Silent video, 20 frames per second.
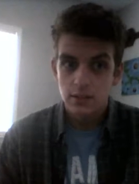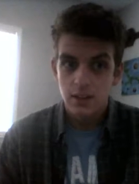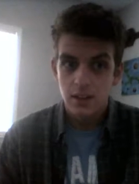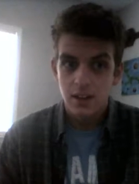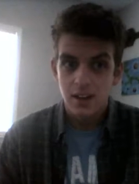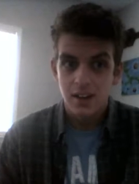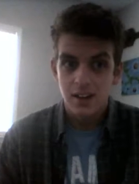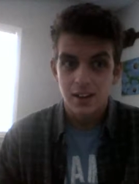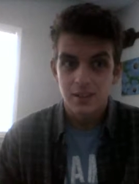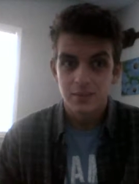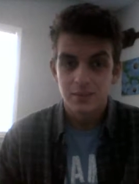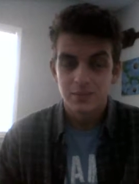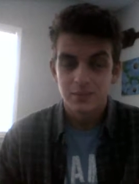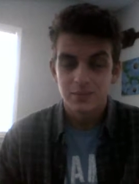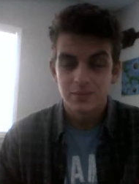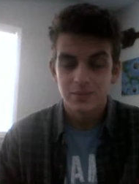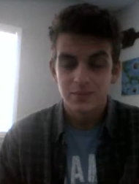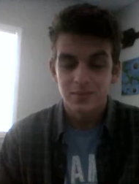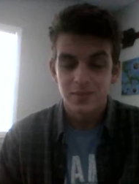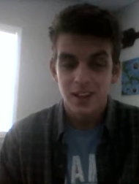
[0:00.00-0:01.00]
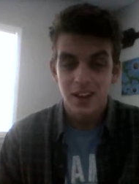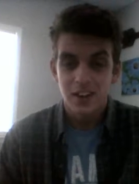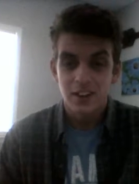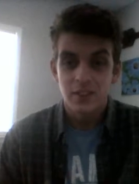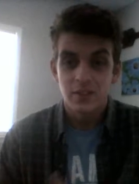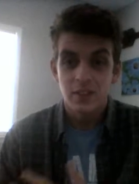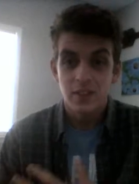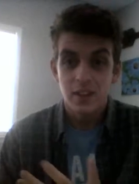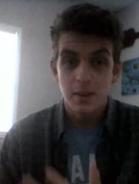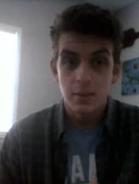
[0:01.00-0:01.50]
um, kind
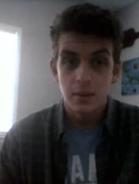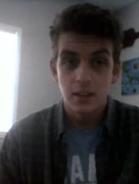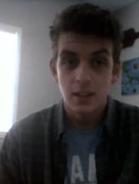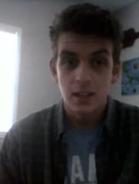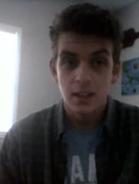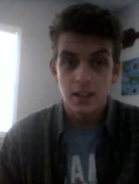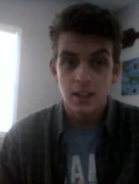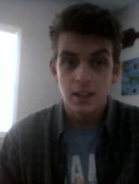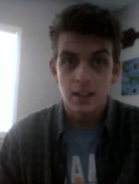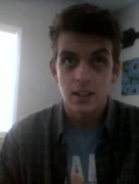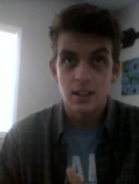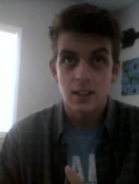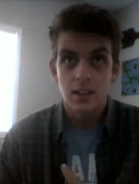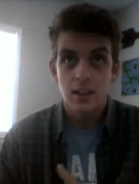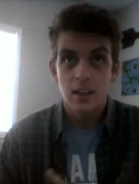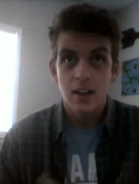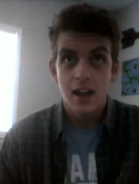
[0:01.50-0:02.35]
of emulating